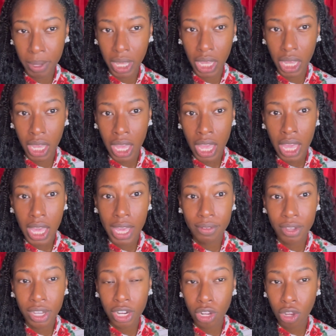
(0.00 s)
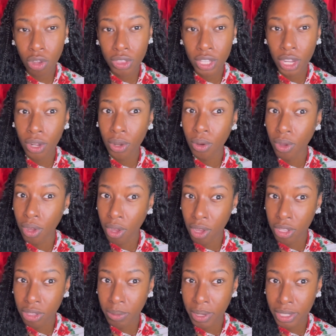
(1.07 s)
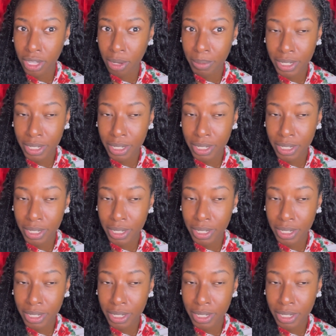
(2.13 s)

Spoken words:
but if you're gonna go there, go all the way there,